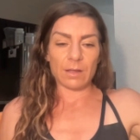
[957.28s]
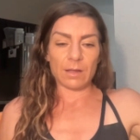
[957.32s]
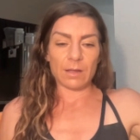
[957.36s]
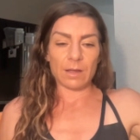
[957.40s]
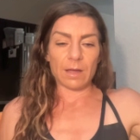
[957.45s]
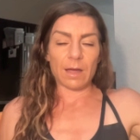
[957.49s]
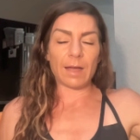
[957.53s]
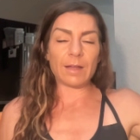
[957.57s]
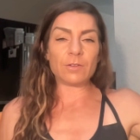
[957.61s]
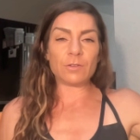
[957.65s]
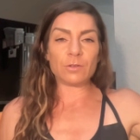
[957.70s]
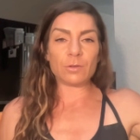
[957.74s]

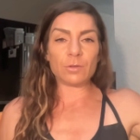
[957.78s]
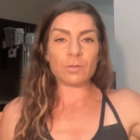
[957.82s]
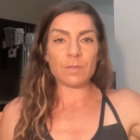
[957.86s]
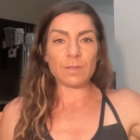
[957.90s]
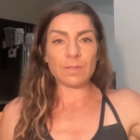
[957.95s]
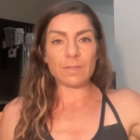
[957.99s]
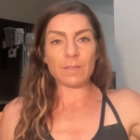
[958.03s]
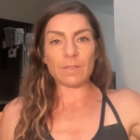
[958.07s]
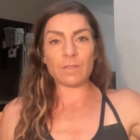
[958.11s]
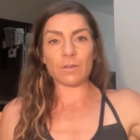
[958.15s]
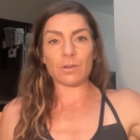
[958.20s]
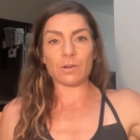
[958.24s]
I do
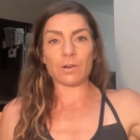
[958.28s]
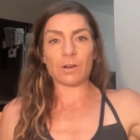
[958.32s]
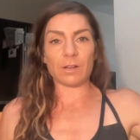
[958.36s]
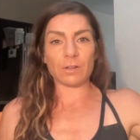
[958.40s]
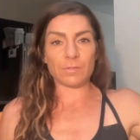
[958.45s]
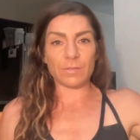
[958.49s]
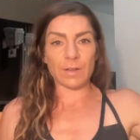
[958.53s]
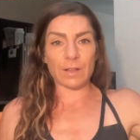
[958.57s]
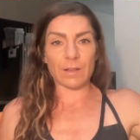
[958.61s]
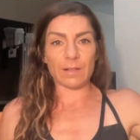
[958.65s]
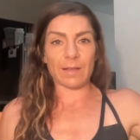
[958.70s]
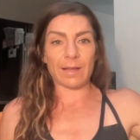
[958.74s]
think that the
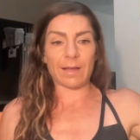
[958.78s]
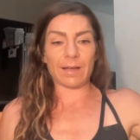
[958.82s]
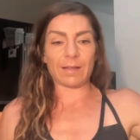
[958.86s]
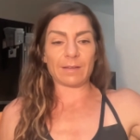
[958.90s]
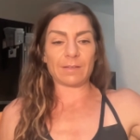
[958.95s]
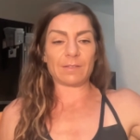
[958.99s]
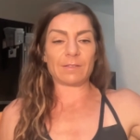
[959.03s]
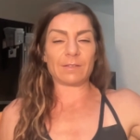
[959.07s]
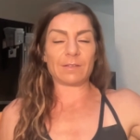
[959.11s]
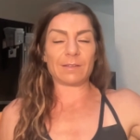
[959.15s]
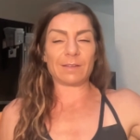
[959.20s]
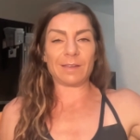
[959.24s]
CrossFit
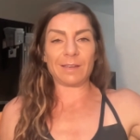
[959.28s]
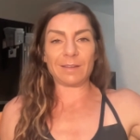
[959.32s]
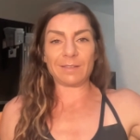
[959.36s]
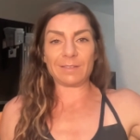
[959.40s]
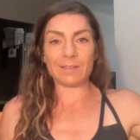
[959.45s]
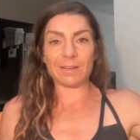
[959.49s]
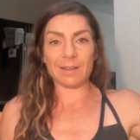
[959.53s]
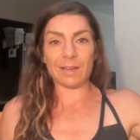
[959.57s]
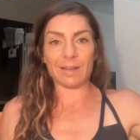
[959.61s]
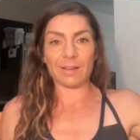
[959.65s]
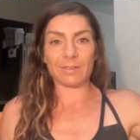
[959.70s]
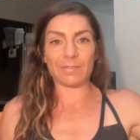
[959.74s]
class is
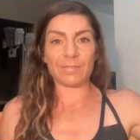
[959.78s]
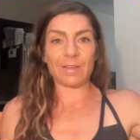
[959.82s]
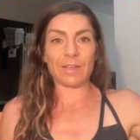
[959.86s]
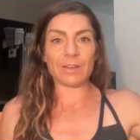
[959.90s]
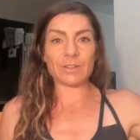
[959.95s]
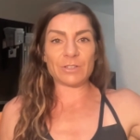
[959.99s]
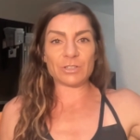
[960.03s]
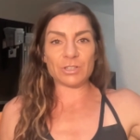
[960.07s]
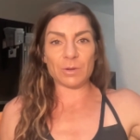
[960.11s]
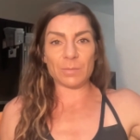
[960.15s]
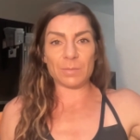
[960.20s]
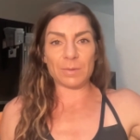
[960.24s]
enough
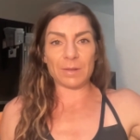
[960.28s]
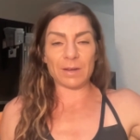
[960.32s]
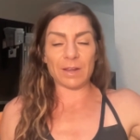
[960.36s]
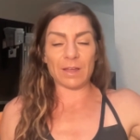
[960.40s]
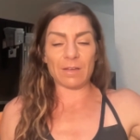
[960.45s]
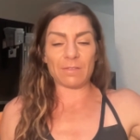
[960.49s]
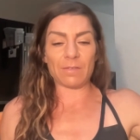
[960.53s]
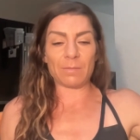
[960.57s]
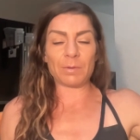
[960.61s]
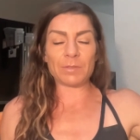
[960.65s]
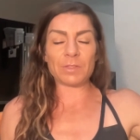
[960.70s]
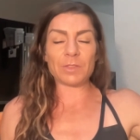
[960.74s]
and should be
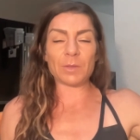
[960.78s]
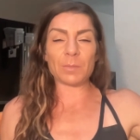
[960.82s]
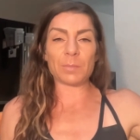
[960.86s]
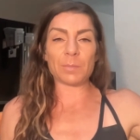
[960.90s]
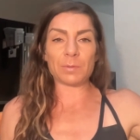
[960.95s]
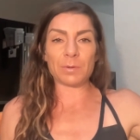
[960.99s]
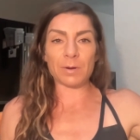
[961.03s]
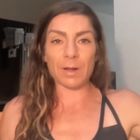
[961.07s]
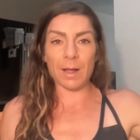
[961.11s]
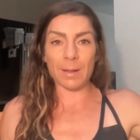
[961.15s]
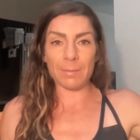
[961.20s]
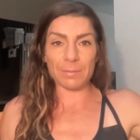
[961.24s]
enough. But the
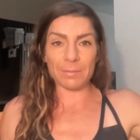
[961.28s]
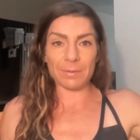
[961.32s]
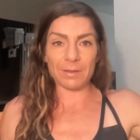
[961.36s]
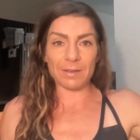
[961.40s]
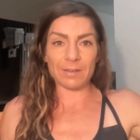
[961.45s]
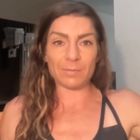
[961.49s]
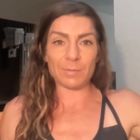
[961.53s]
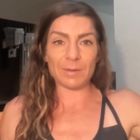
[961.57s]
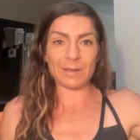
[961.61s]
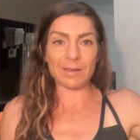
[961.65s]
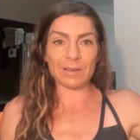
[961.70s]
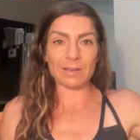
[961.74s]
problem
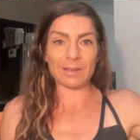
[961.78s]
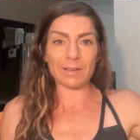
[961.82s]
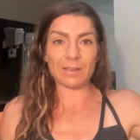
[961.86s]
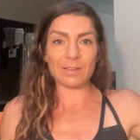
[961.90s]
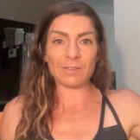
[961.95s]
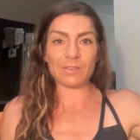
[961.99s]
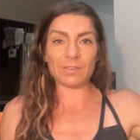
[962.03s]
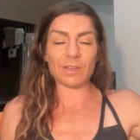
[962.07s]
is, because